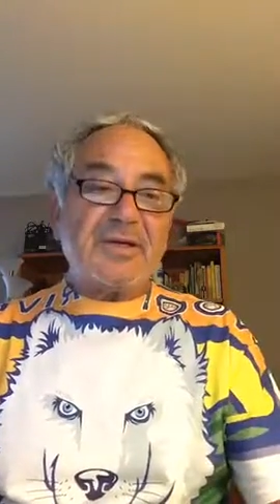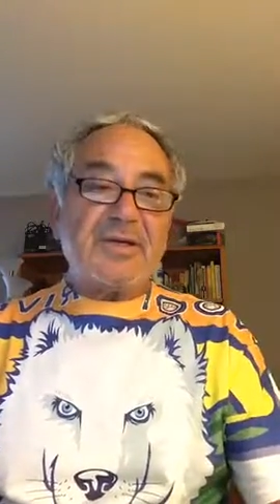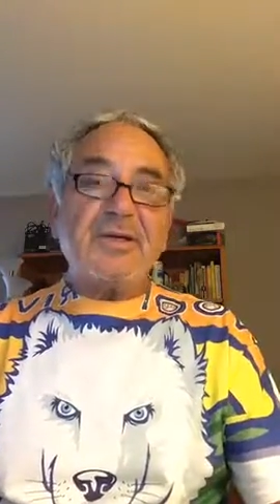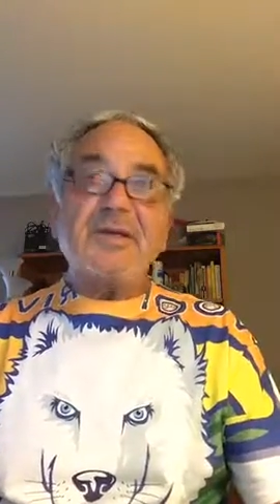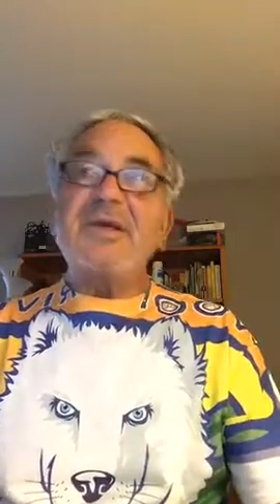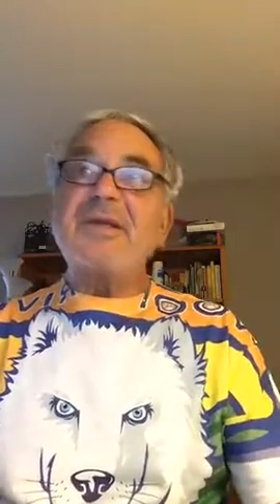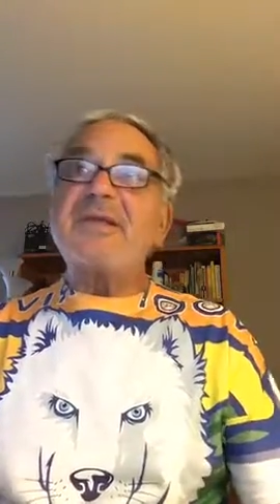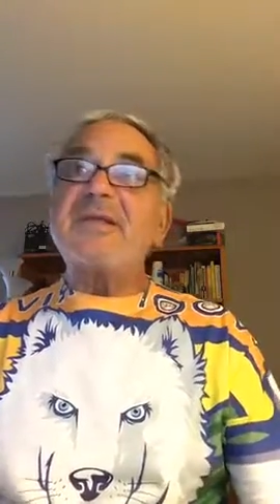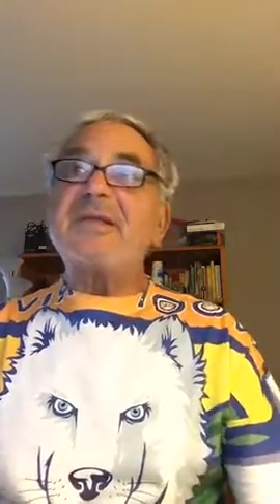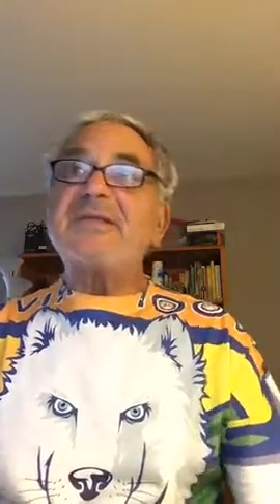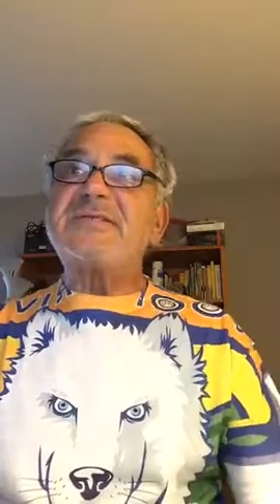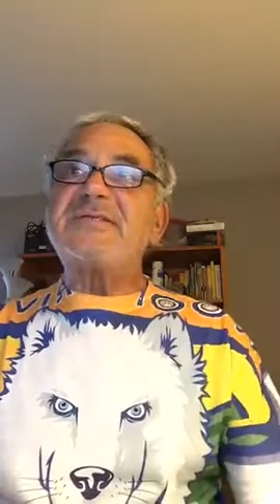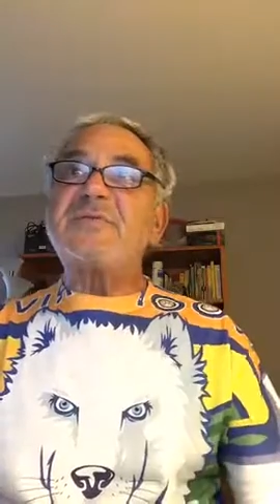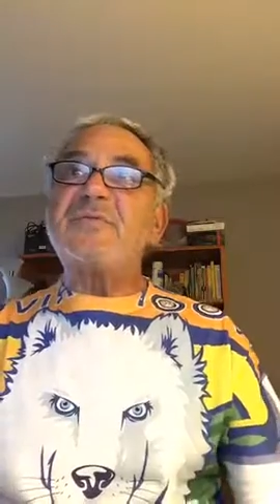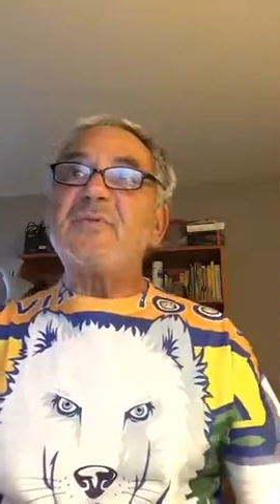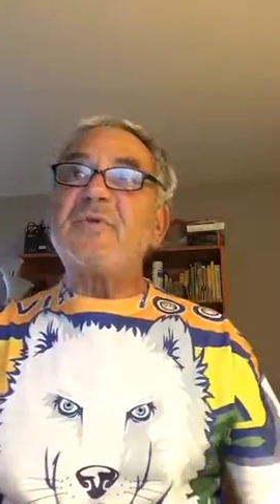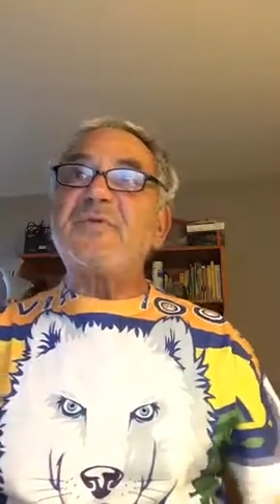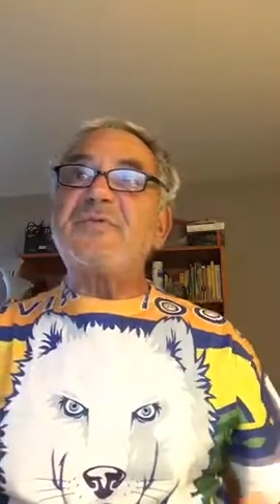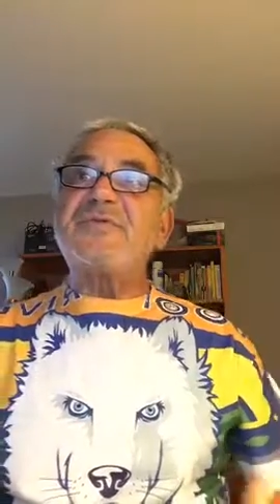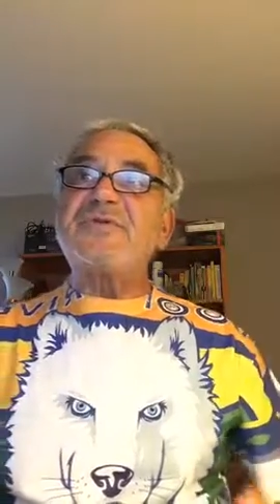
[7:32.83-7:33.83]
and it's
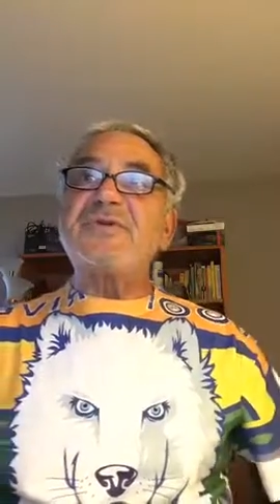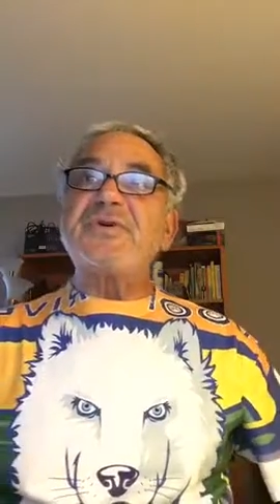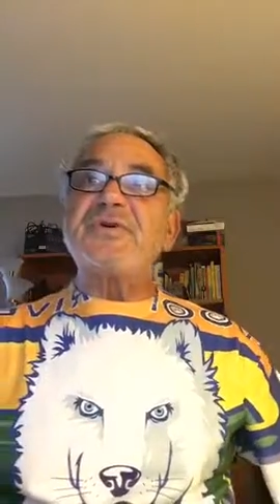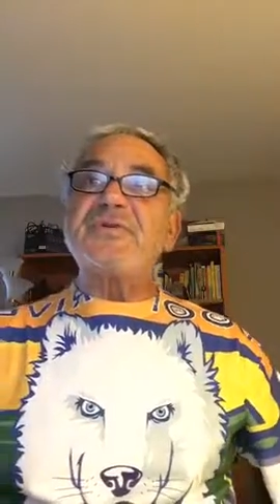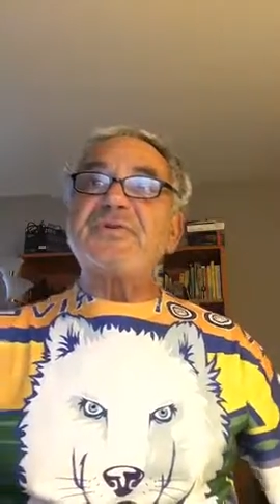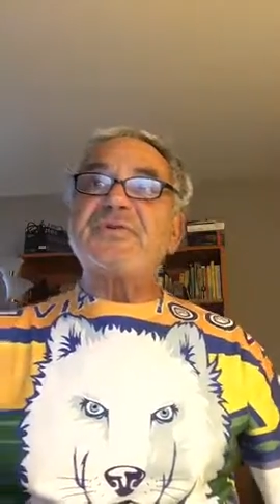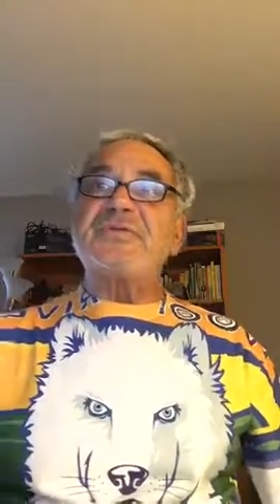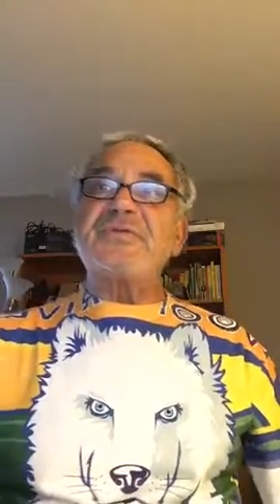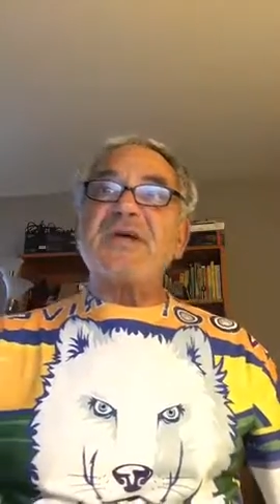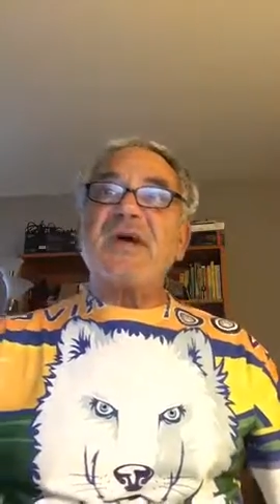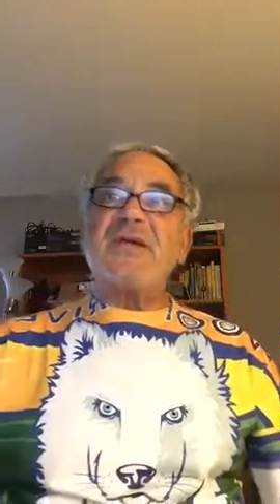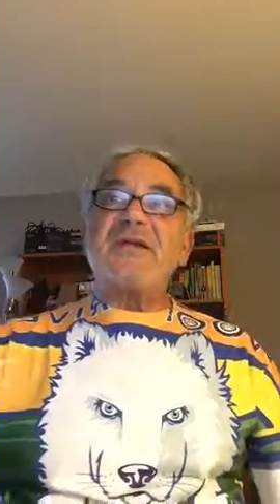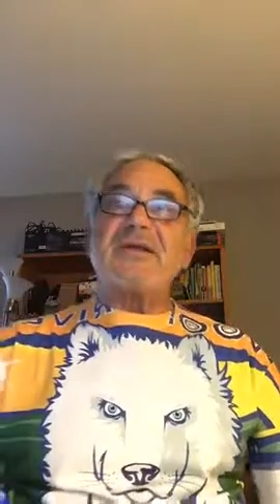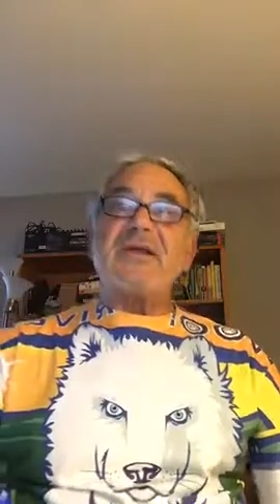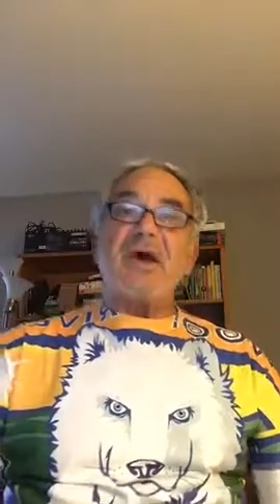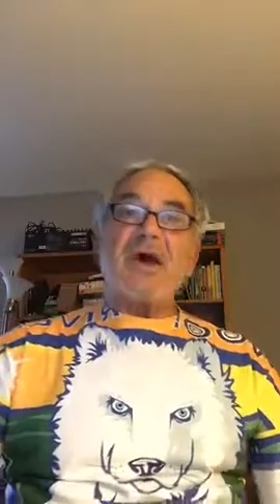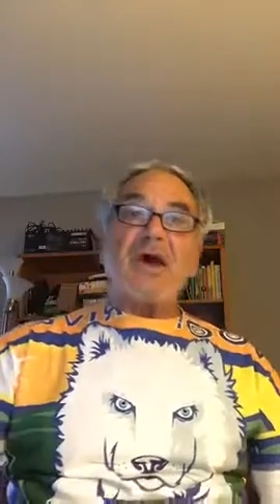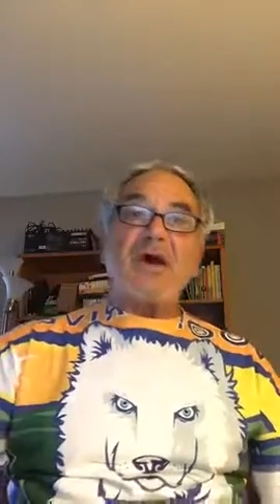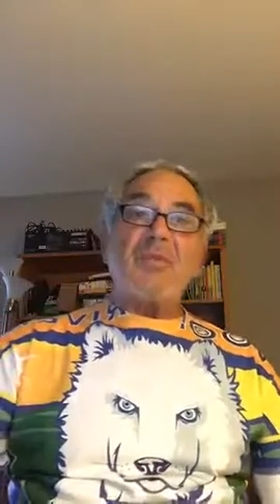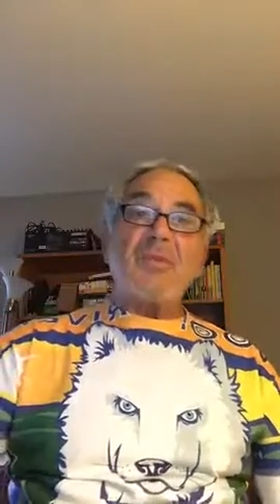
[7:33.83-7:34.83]

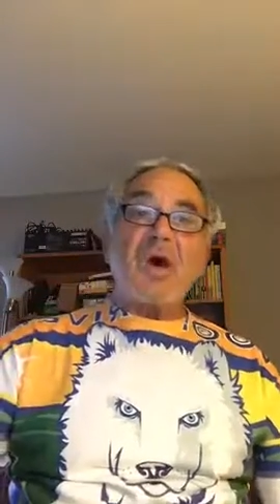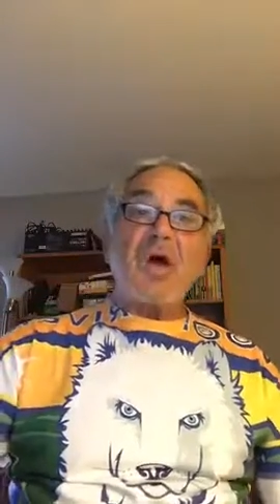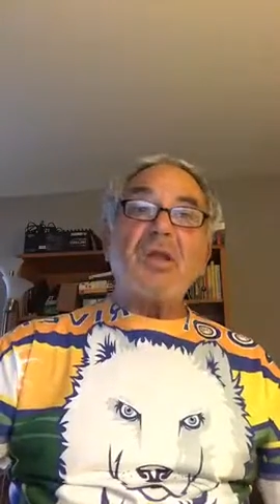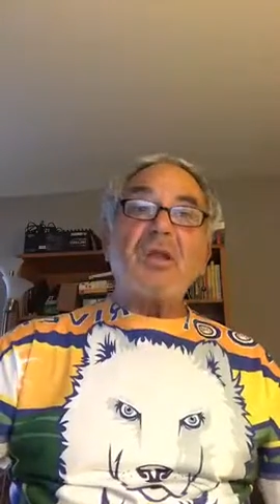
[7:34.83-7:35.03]
wolftunes.com,